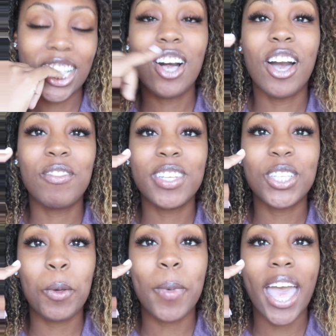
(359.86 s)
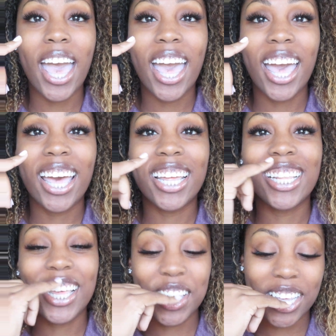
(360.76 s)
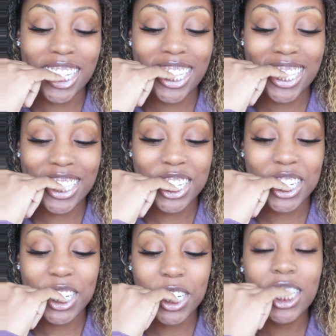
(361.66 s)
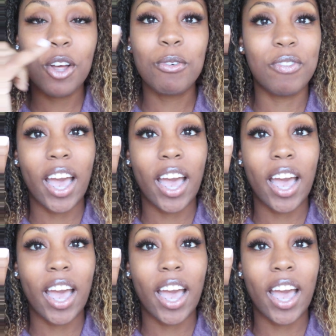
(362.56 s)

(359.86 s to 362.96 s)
oh, I feel so bad. Like, we don't